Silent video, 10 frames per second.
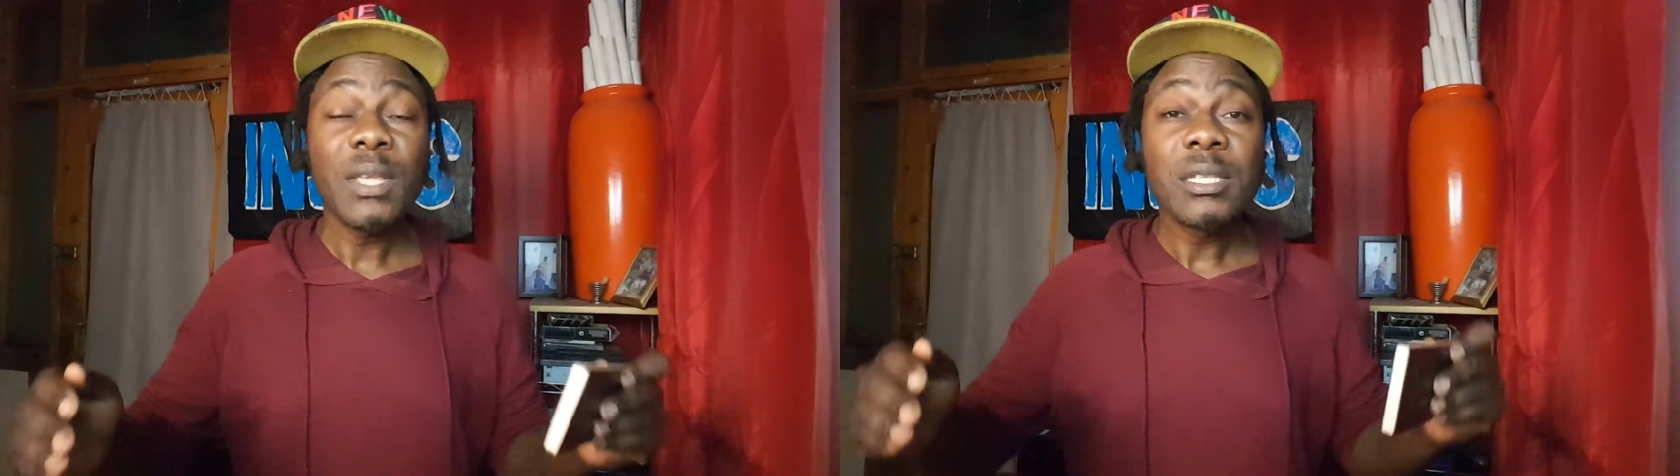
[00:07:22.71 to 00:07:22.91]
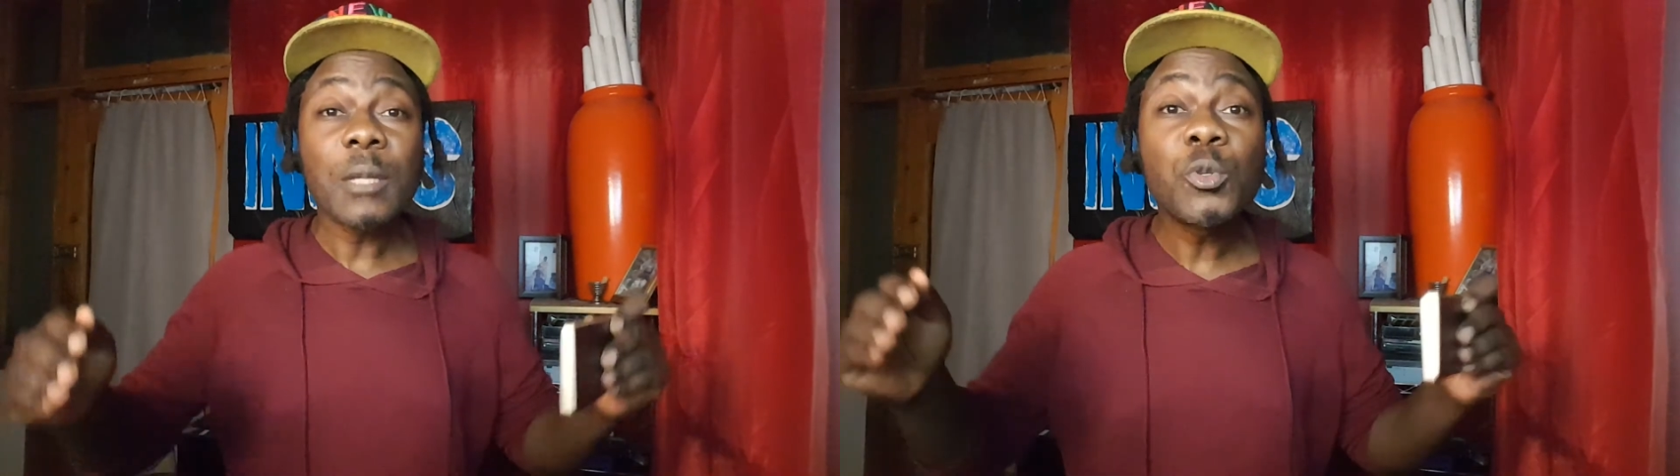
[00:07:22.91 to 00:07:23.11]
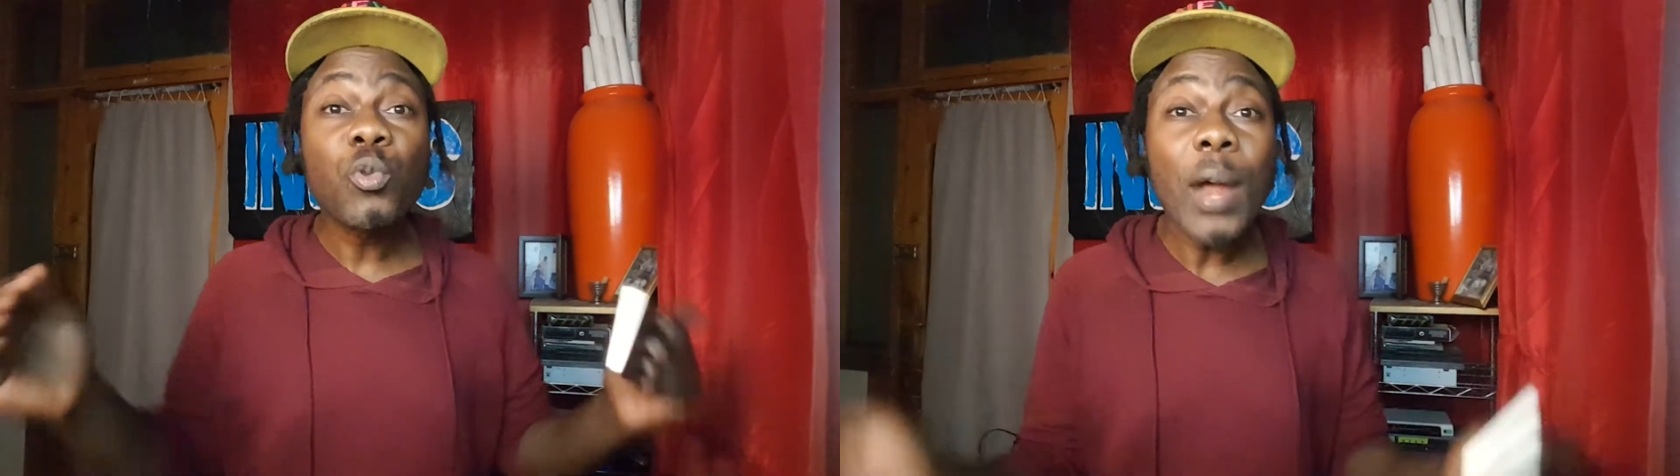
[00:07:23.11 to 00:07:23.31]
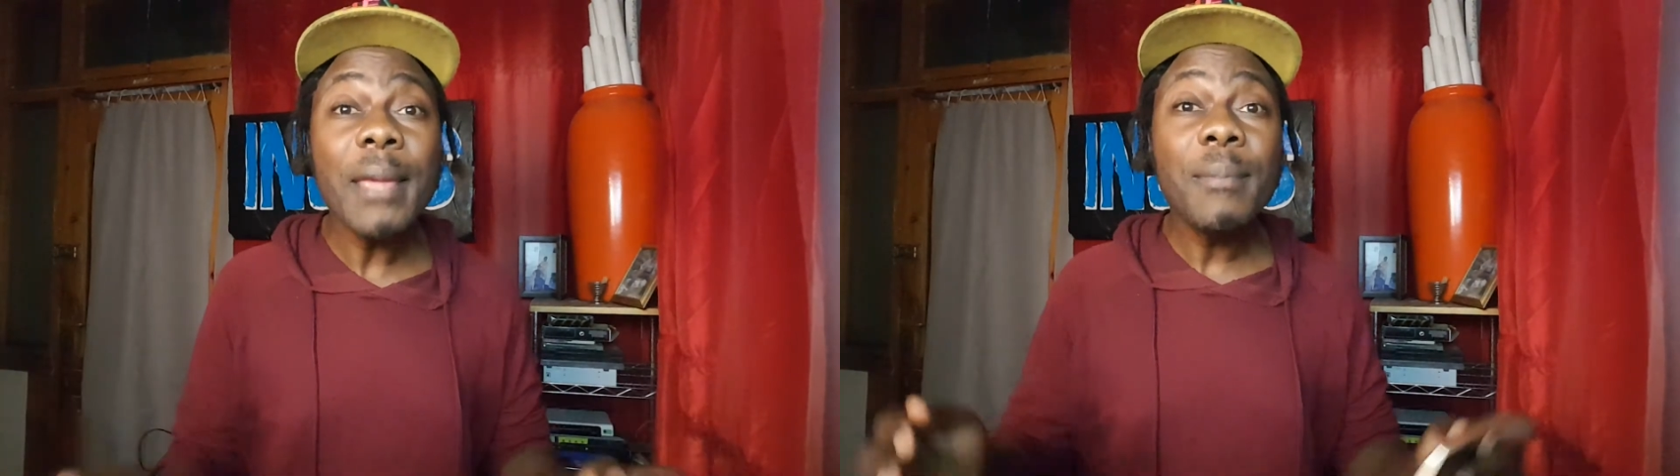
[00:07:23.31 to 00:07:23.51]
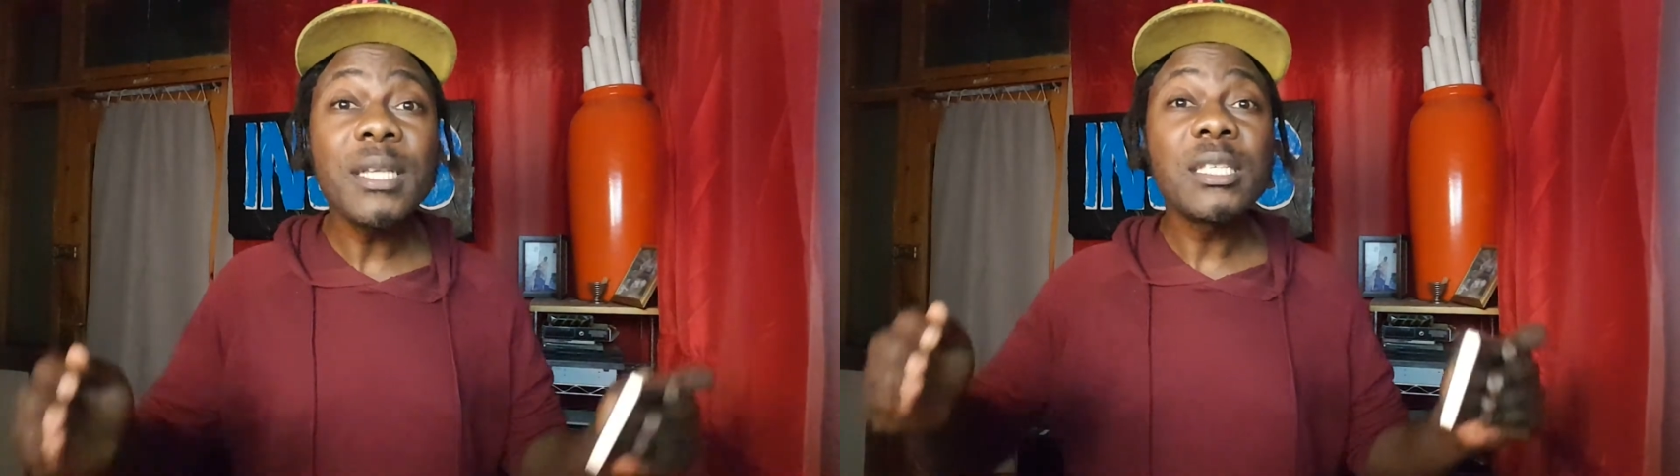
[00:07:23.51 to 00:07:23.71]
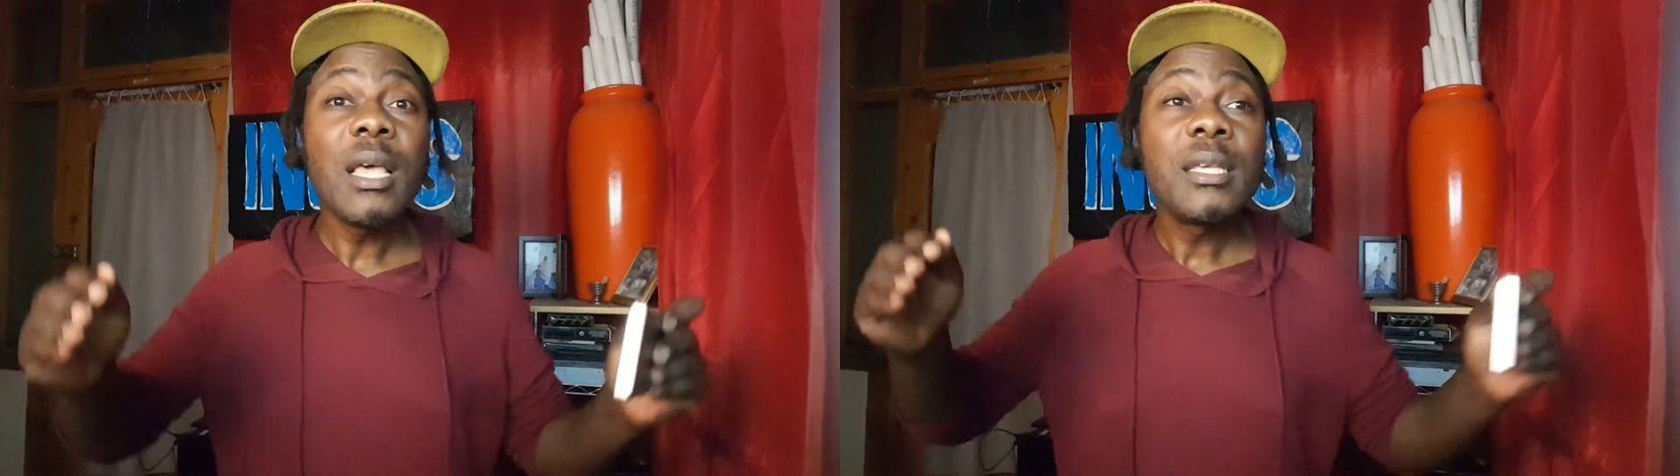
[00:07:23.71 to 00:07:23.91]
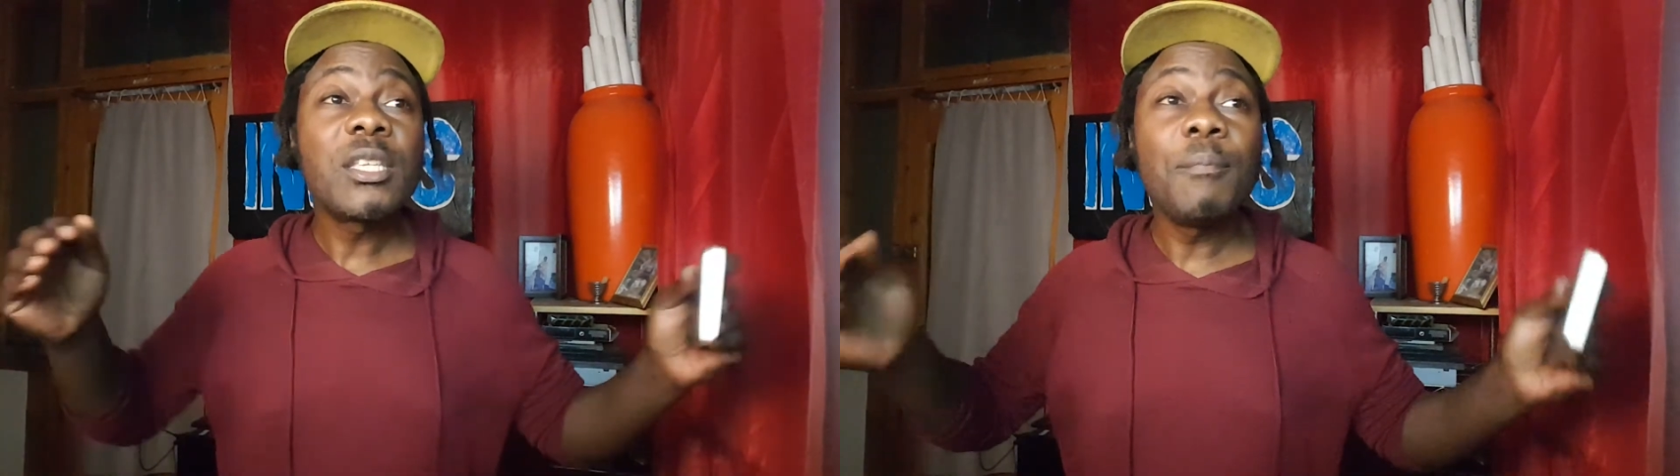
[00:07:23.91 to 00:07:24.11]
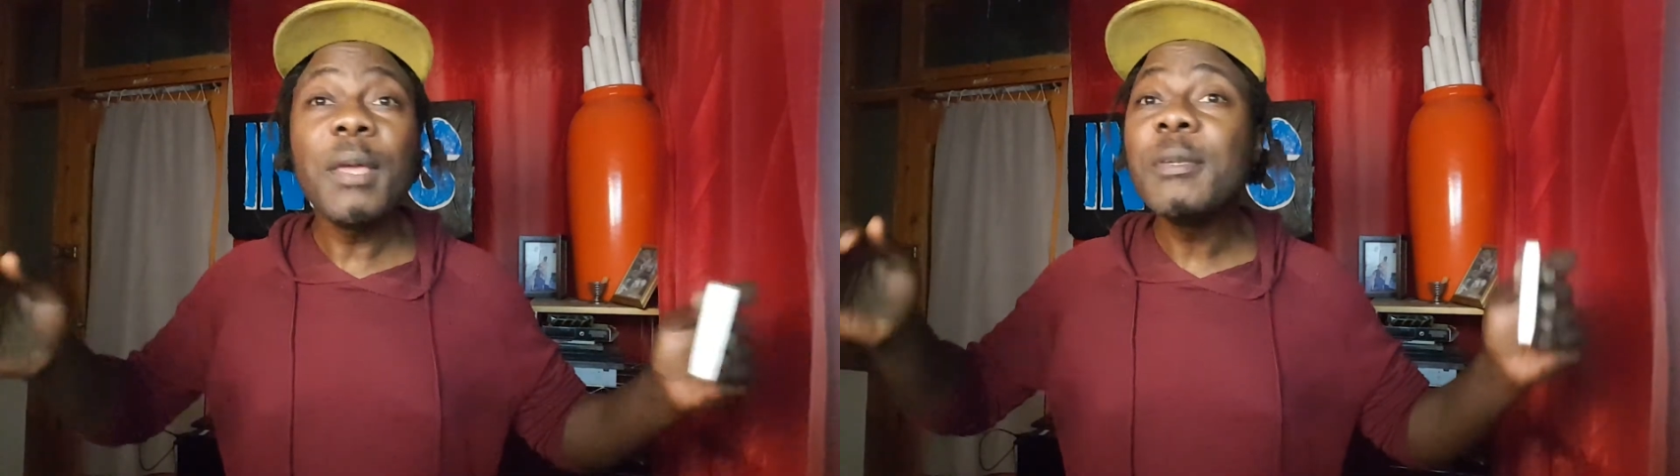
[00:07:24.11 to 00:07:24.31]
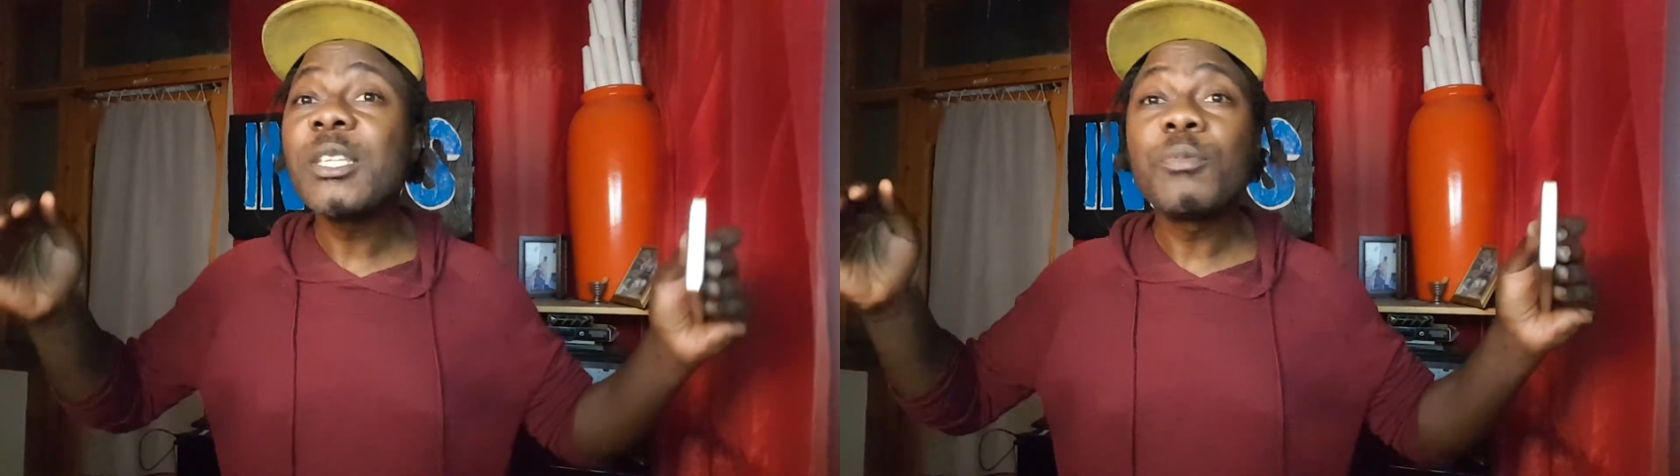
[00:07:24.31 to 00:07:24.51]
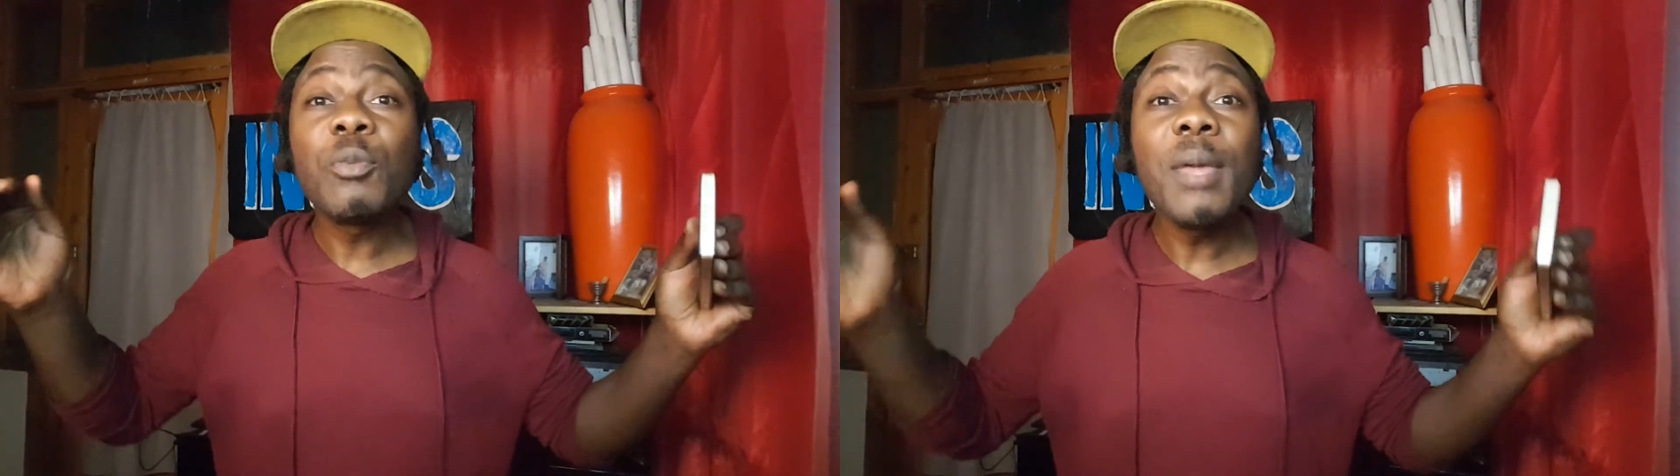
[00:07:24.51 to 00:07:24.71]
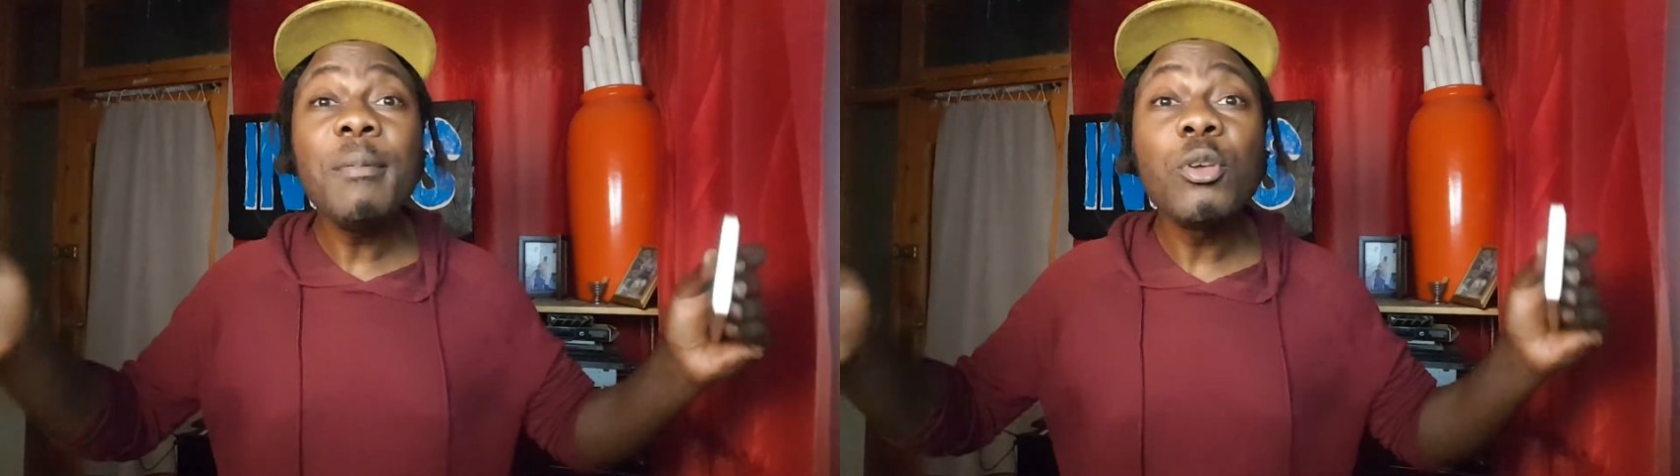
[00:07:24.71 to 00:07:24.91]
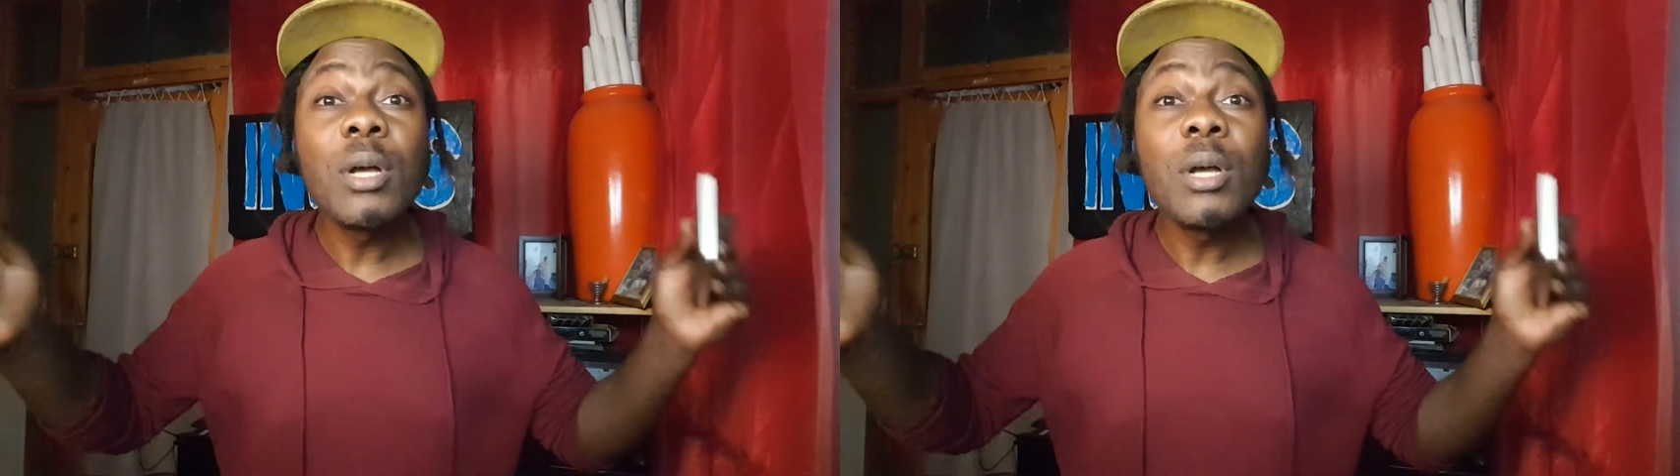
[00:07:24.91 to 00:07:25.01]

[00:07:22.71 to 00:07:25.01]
So maybe you